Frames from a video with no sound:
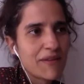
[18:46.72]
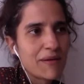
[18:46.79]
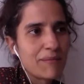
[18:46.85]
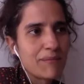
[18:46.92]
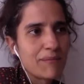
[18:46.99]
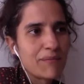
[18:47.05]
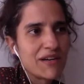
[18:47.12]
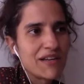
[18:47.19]

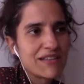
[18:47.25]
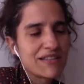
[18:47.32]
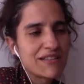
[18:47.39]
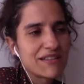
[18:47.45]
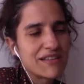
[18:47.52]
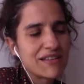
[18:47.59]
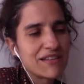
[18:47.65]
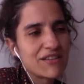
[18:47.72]
but
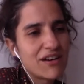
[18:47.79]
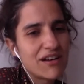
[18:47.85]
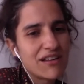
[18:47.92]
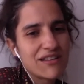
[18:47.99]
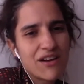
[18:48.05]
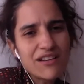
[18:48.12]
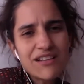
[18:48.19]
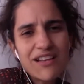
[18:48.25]

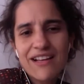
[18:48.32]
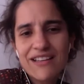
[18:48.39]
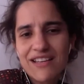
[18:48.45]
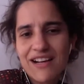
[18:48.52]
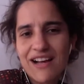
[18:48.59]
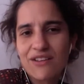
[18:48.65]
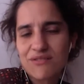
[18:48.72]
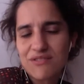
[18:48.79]
not like the
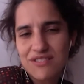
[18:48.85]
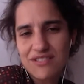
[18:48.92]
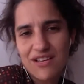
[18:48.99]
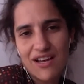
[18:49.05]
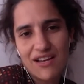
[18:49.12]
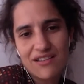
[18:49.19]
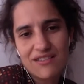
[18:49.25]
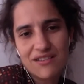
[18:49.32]
countryside.